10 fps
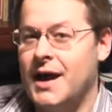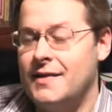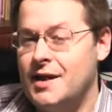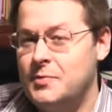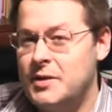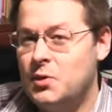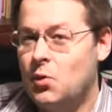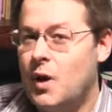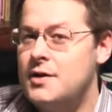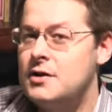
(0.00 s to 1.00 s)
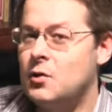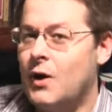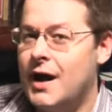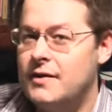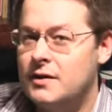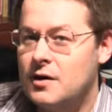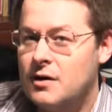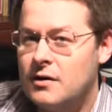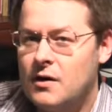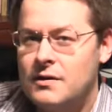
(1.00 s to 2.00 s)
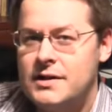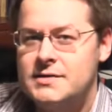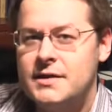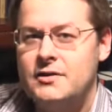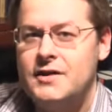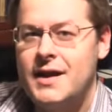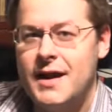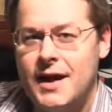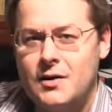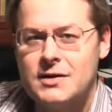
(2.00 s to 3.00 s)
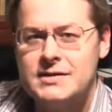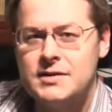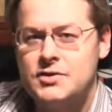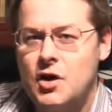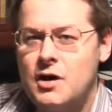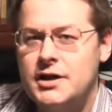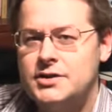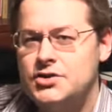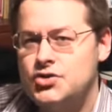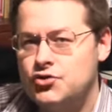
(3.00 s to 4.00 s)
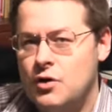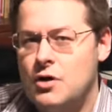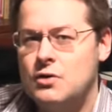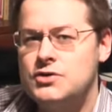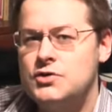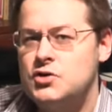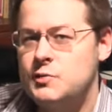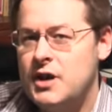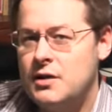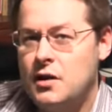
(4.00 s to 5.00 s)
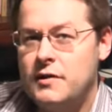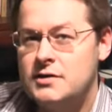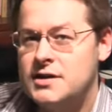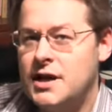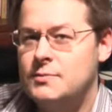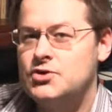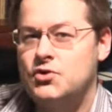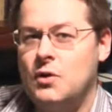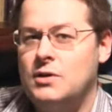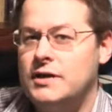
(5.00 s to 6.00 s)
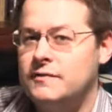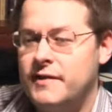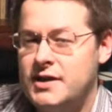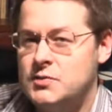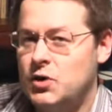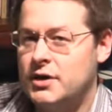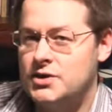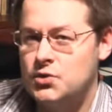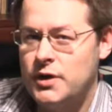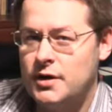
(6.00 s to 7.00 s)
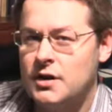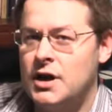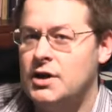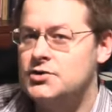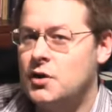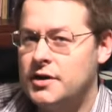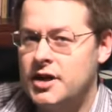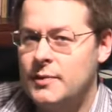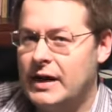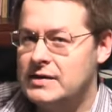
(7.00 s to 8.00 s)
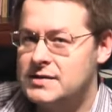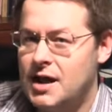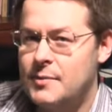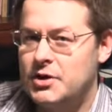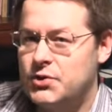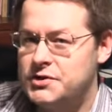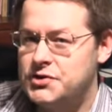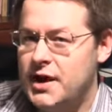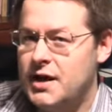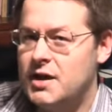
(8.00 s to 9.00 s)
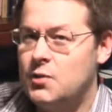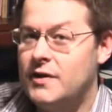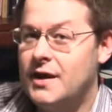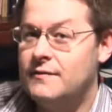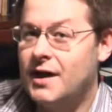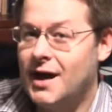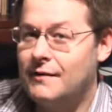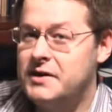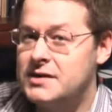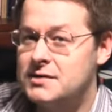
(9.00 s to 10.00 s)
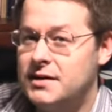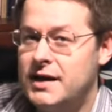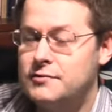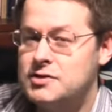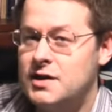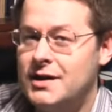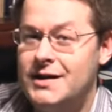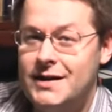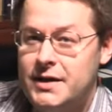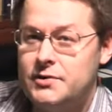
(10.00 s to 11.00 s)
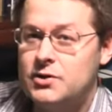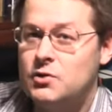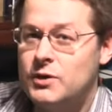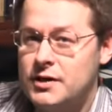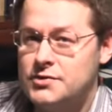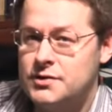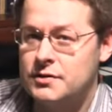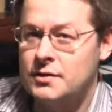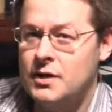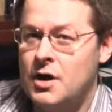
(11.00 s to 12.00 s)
And then people wonder why there are all these internet Harris and Dawkins drones who spend all their time trolling Facebook and Twitter talking about Islam and Christianity when they've obviously never studied either religion.